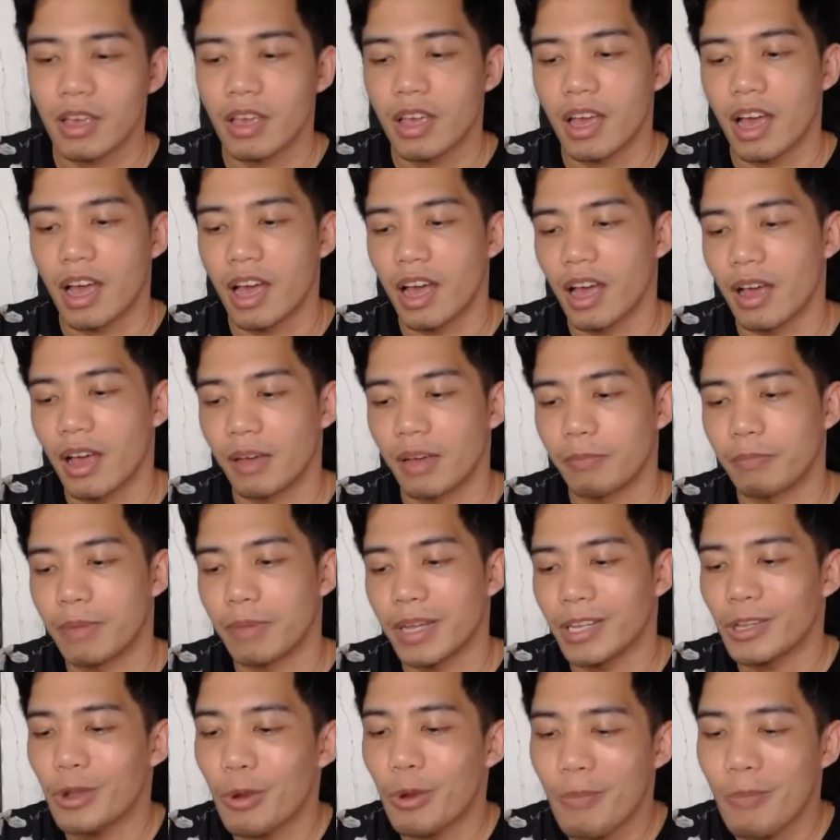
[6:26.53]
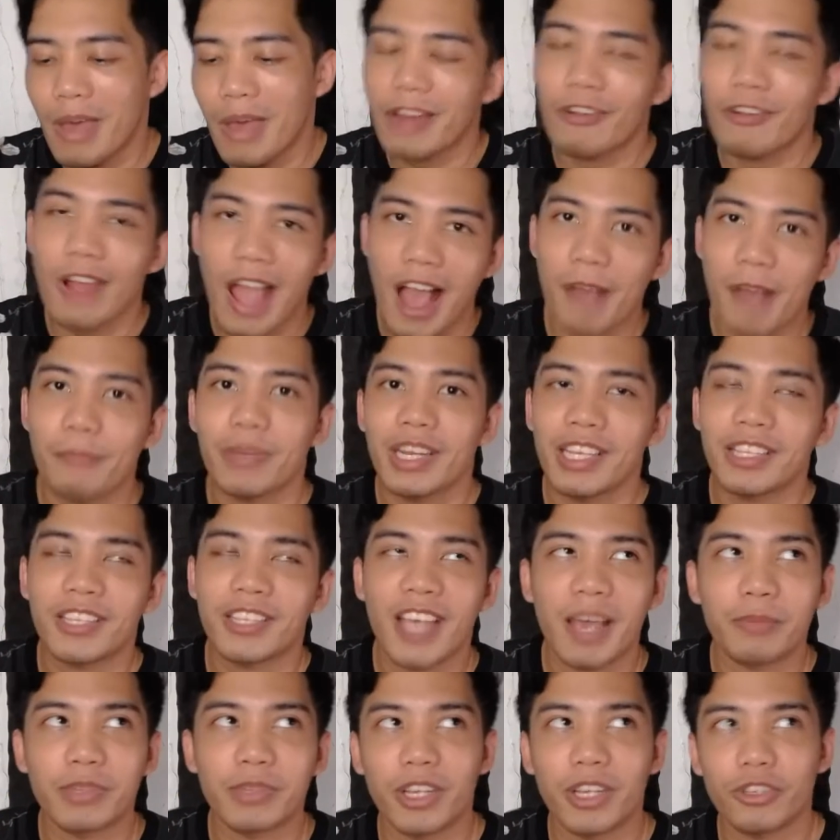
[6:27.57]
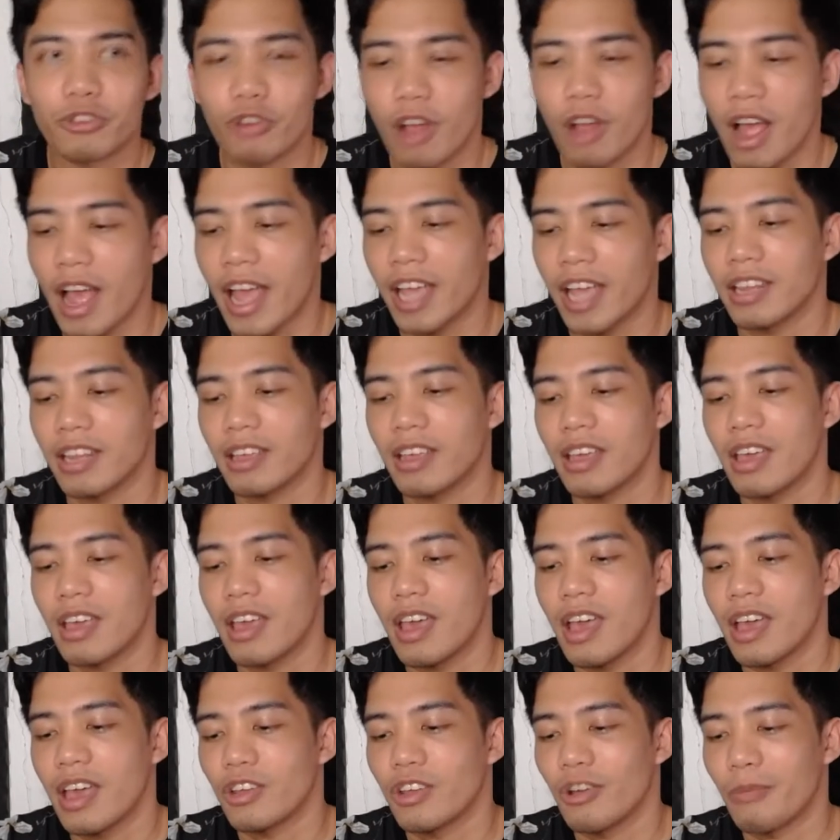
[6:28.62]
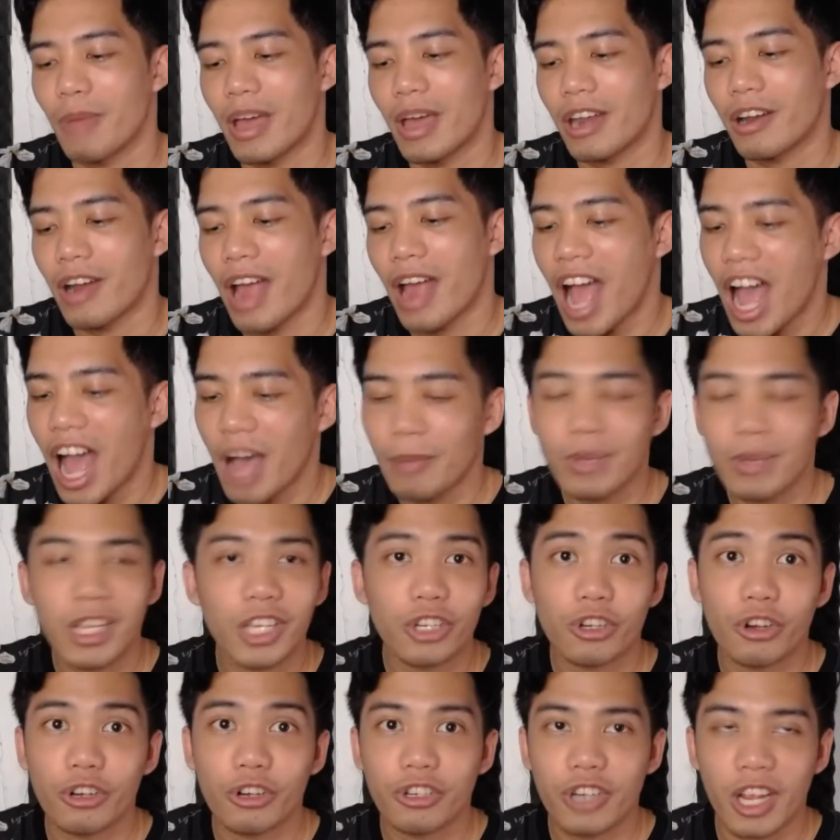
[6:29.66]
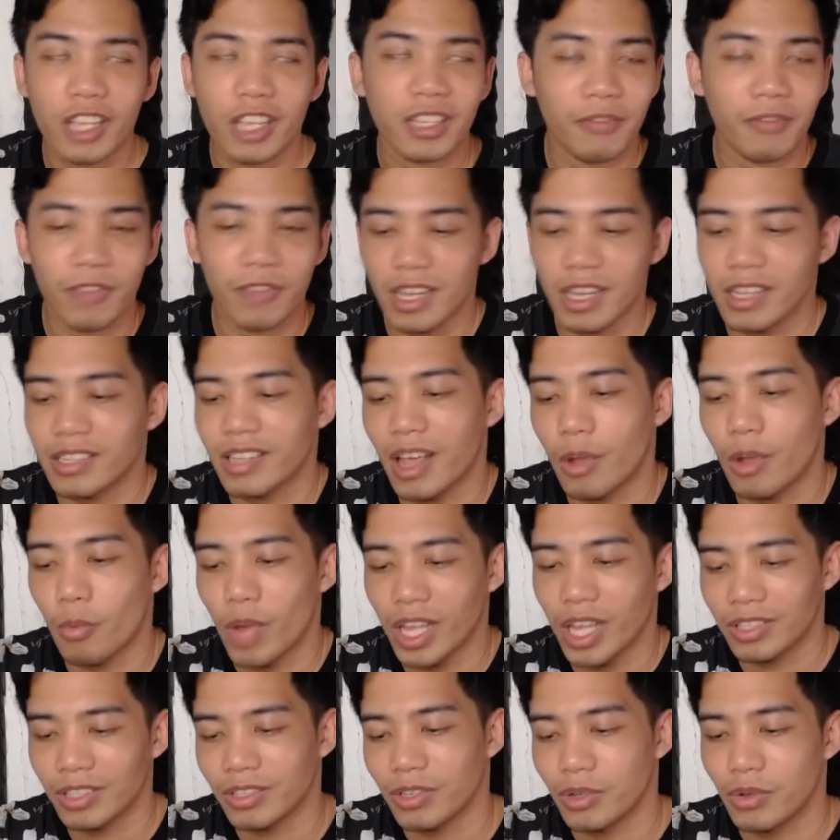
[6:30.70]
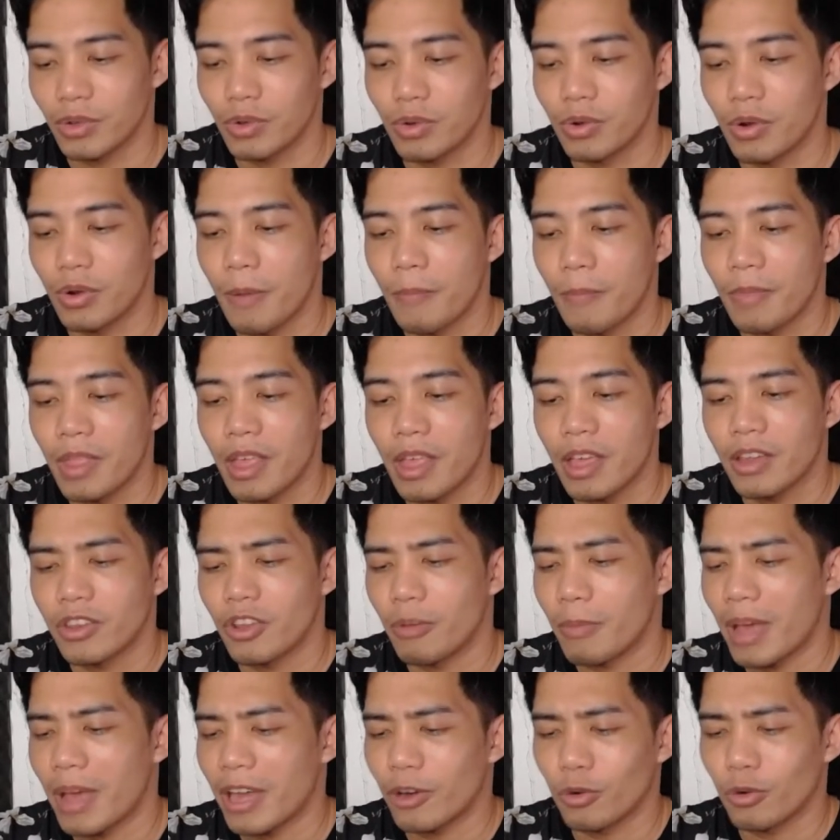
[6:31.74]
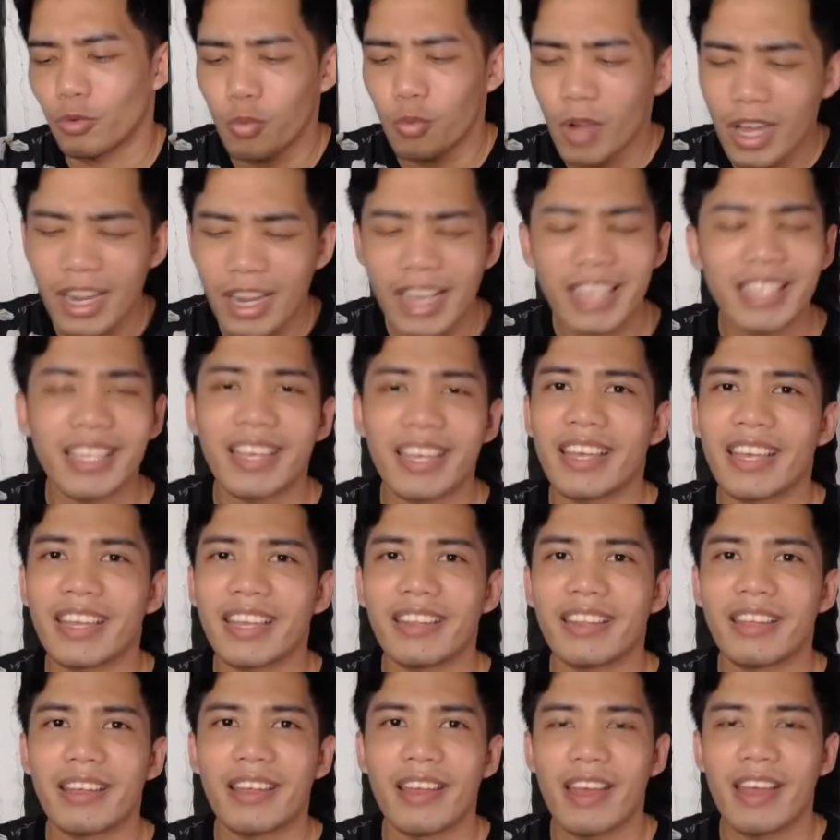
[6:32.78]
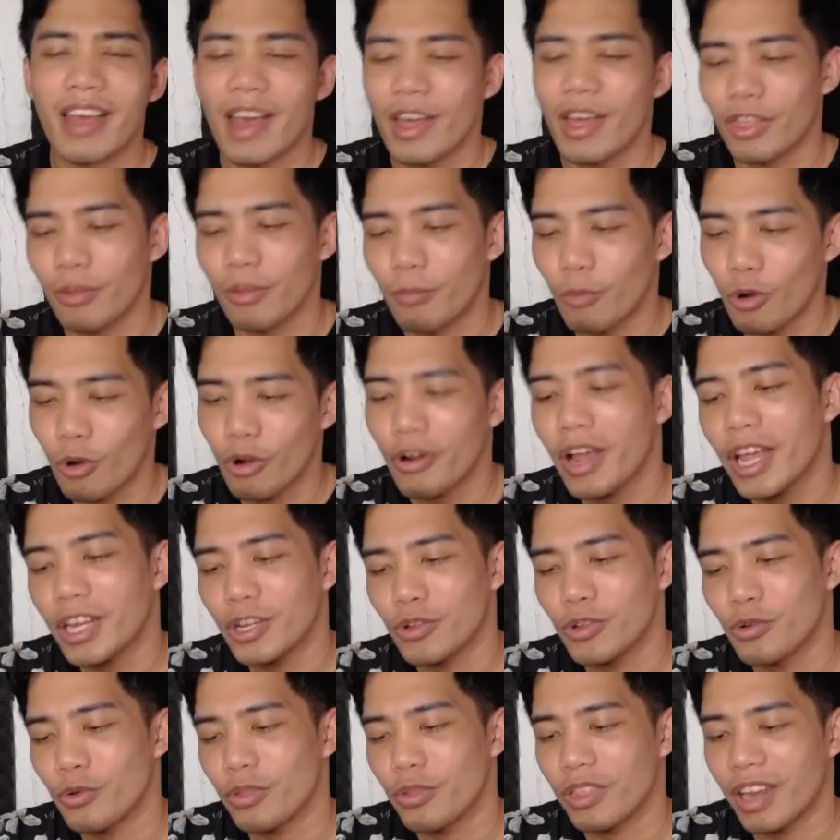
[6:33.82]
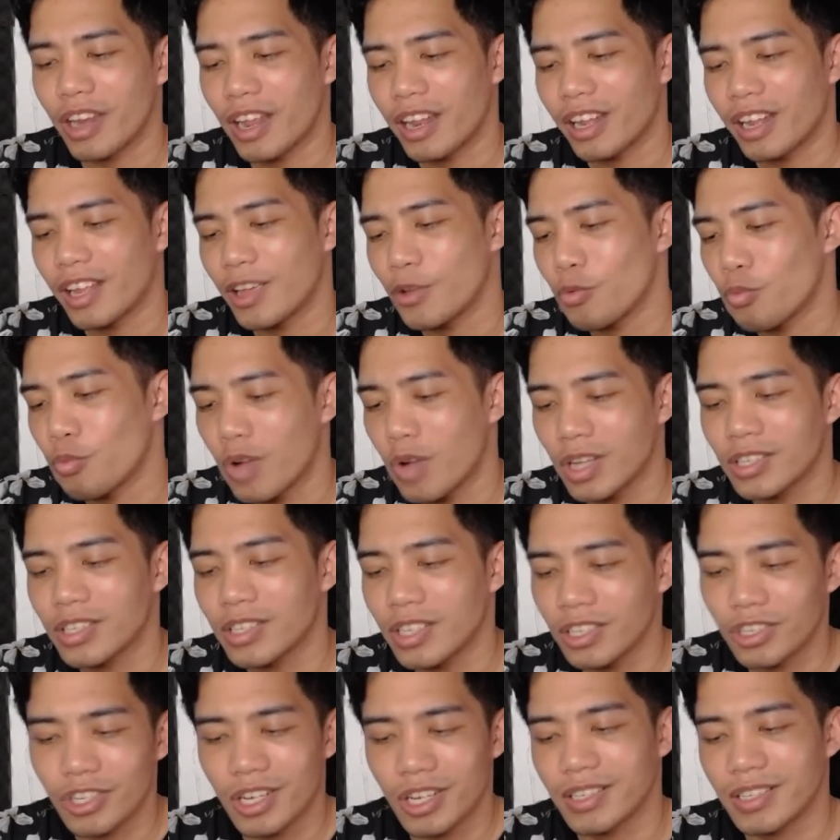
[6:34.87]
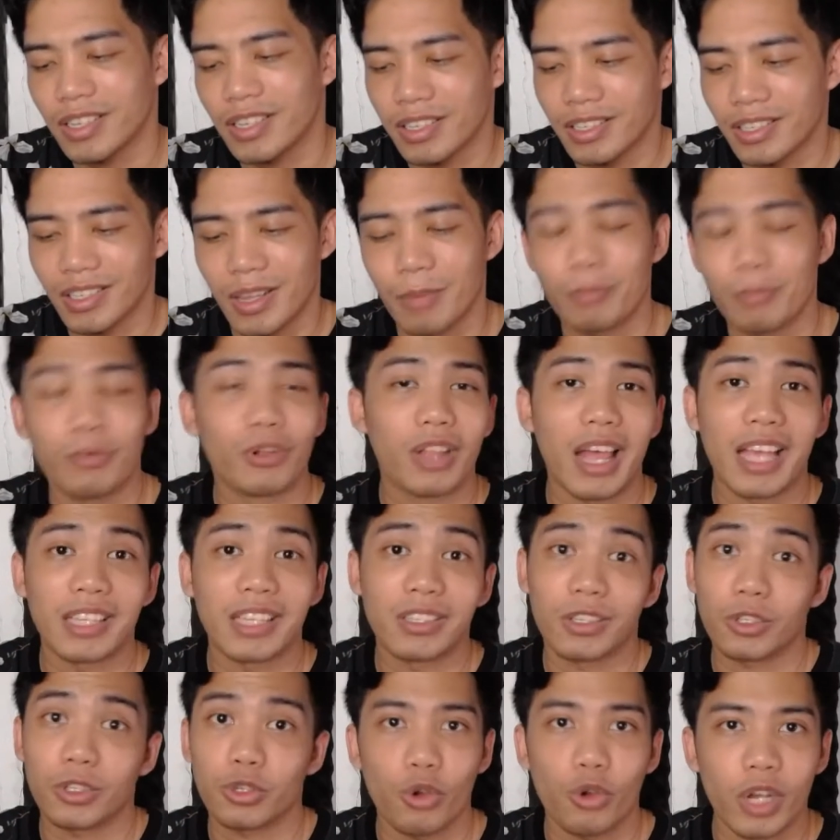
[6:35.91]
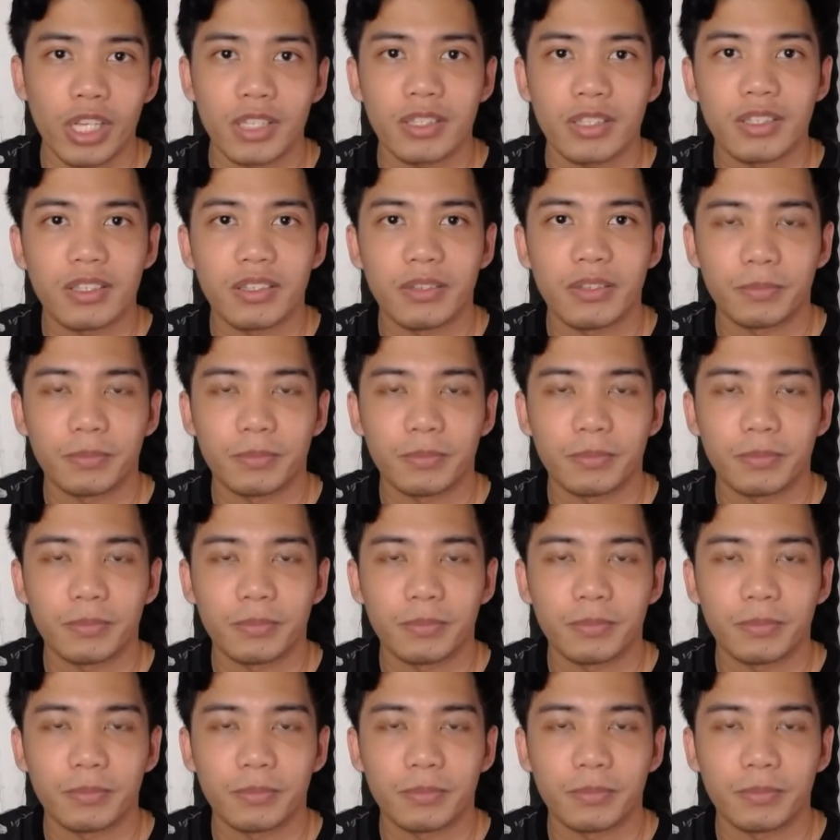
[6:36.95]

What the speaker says: but no matter how many times I tried, no matter how many church activities I went to, no matter what I did, the more I knew that it wasn't just as simple as a choice.